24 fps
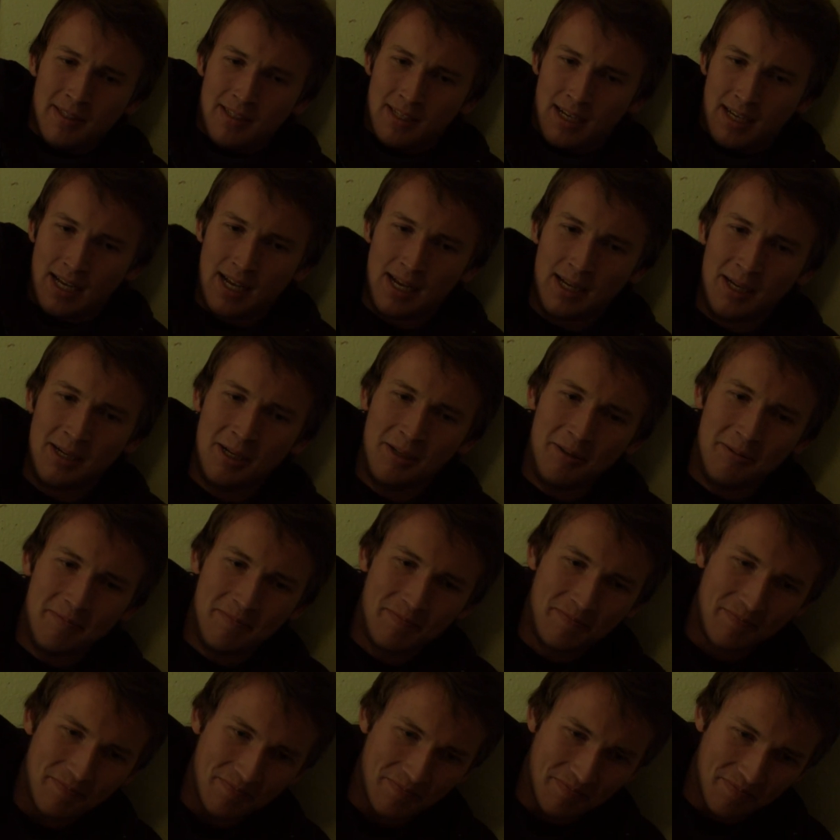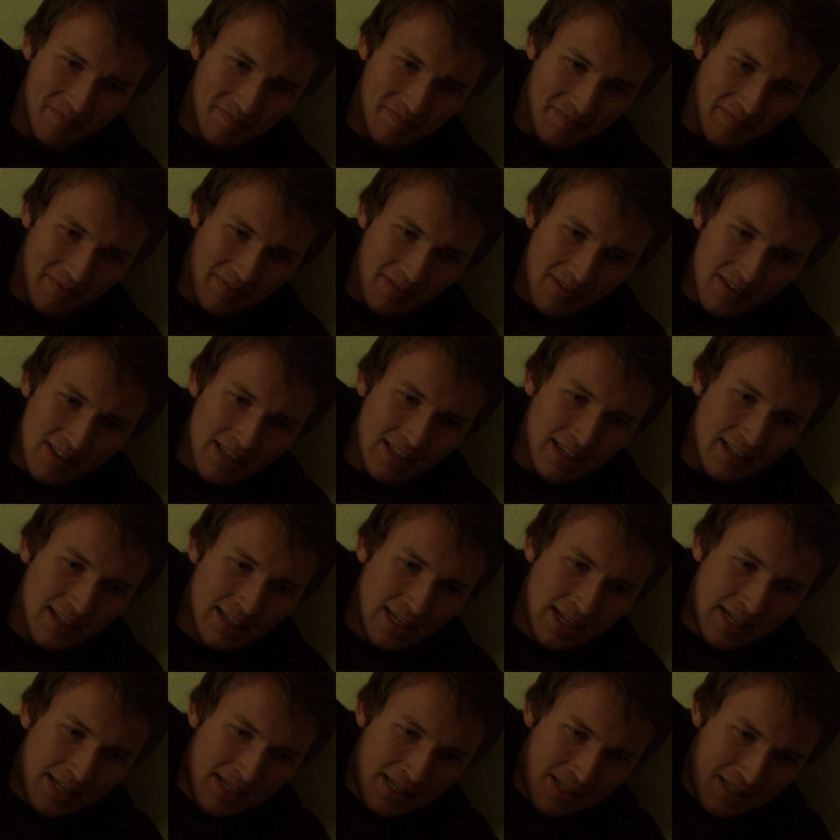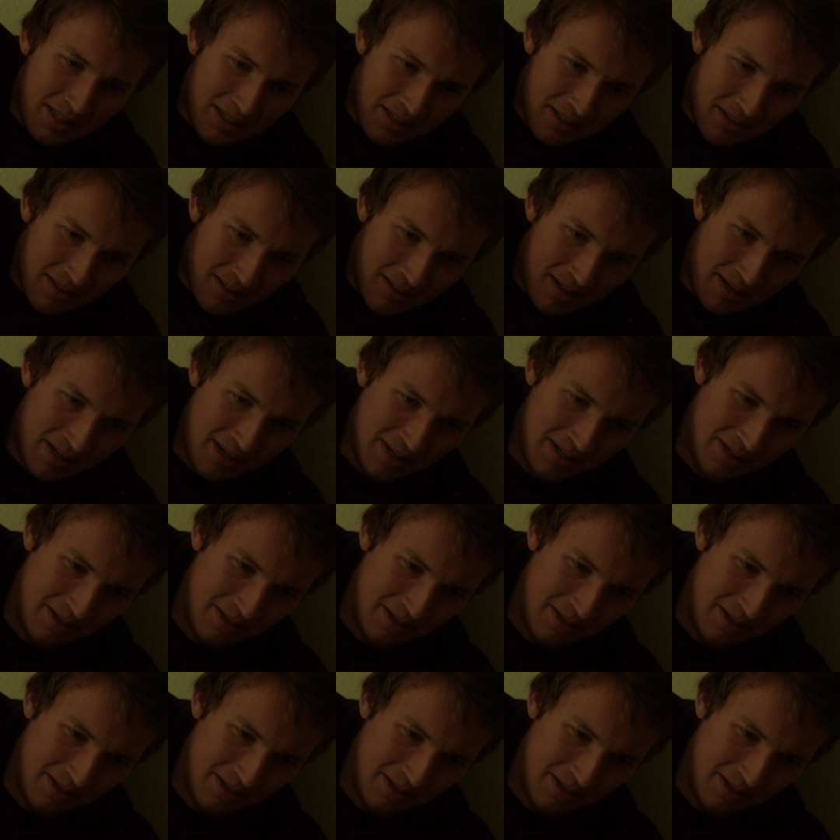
No one is speaking in this clip.